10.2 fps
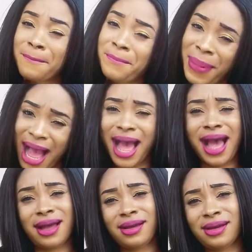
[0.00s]
Bah.
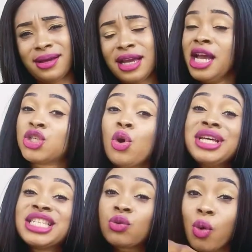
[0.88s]
So
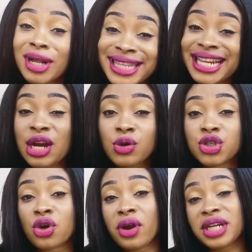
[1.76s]
it's water that
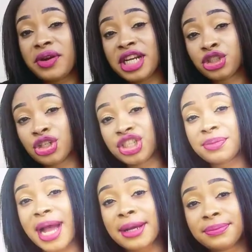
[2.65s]
used to run the
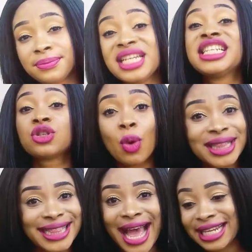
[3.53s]
relationship, huh? It is water
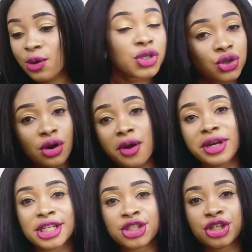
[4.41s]
that used to run
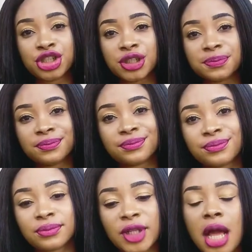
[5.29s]
relationship.
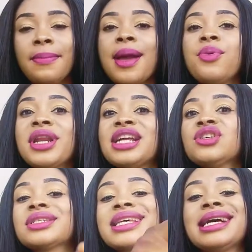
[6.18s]
My brother,
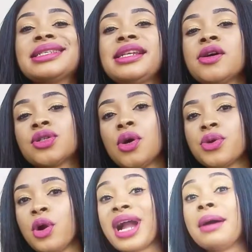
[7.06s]
just can't sit down
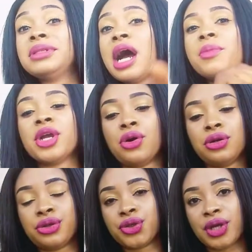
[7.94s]
somewhere. Oh, calm down, may
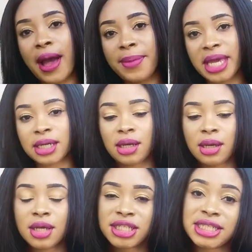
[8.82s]
God use your bed.
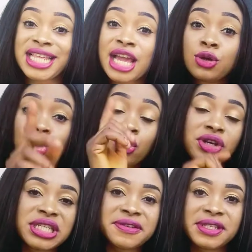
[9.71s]
Sister, you to
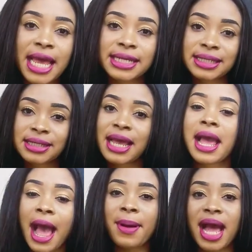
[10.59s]
receive sense.
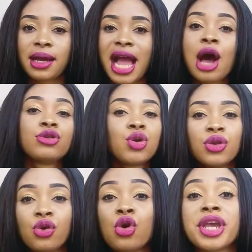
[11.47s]
How do you want
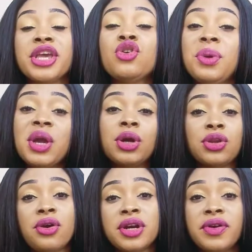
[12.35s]
to, okay, you be the one
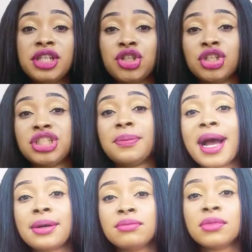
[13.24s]
to run the relationship, huh?